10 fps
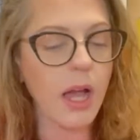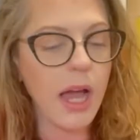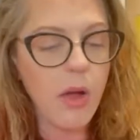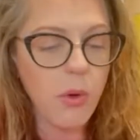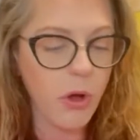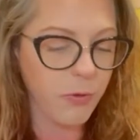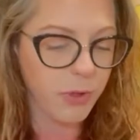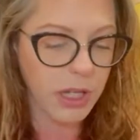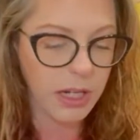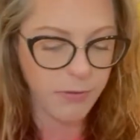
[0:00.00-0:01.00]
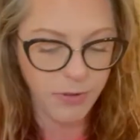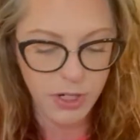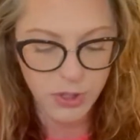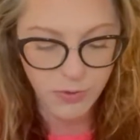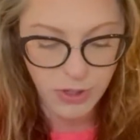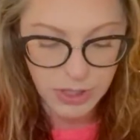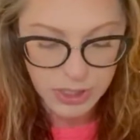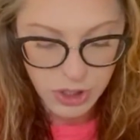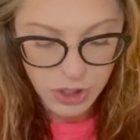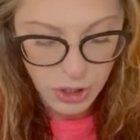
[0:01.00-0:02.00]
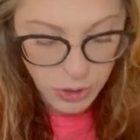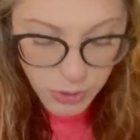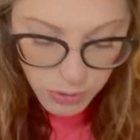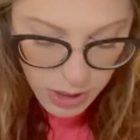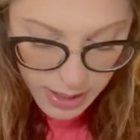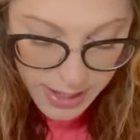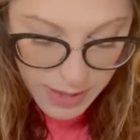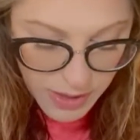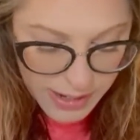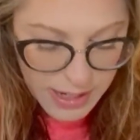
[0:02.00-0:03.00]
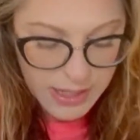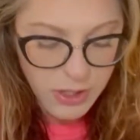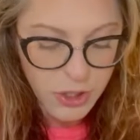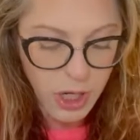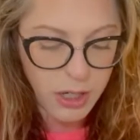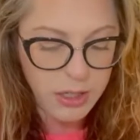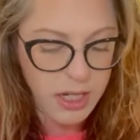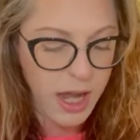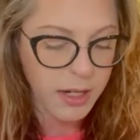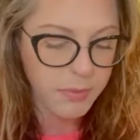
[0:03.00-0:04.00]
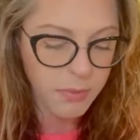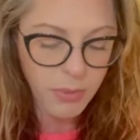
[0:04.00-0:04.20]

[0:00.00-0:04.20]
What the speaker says: We'll hopefully get it finished very soon. Then I can get the chart done.